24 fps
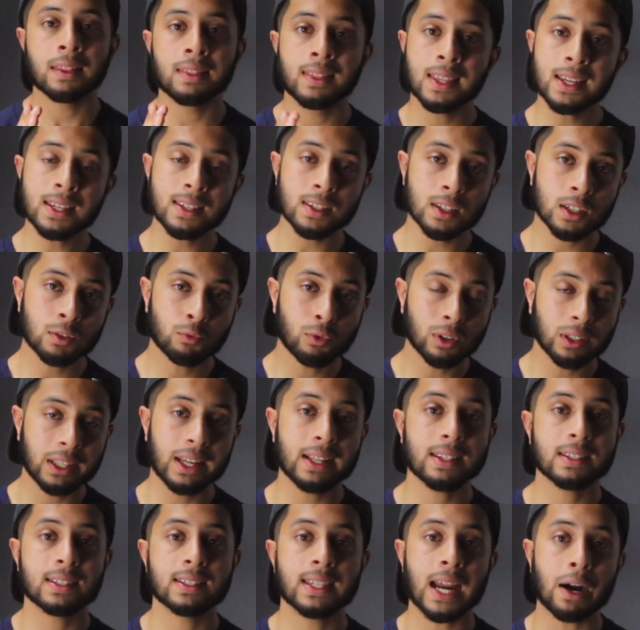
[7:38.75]
This
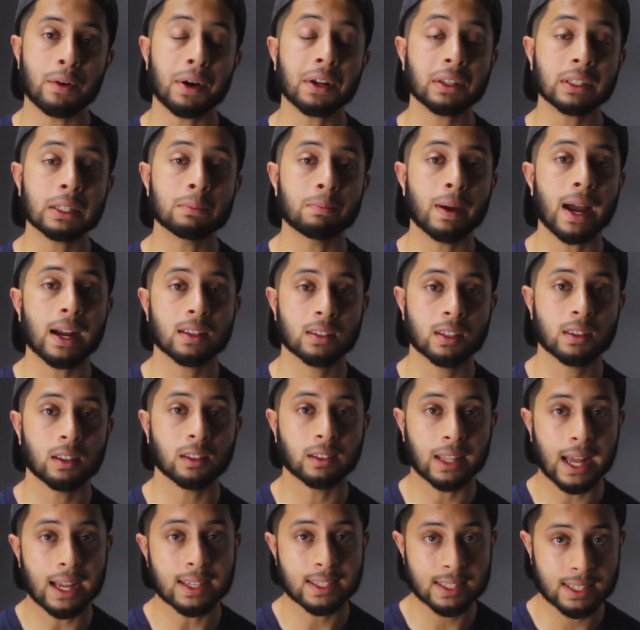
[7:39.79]
relates directly back to the
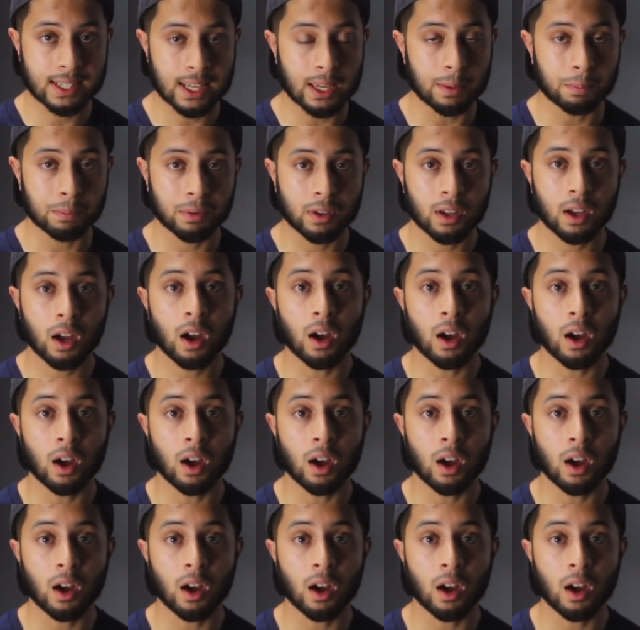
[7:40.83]
last tip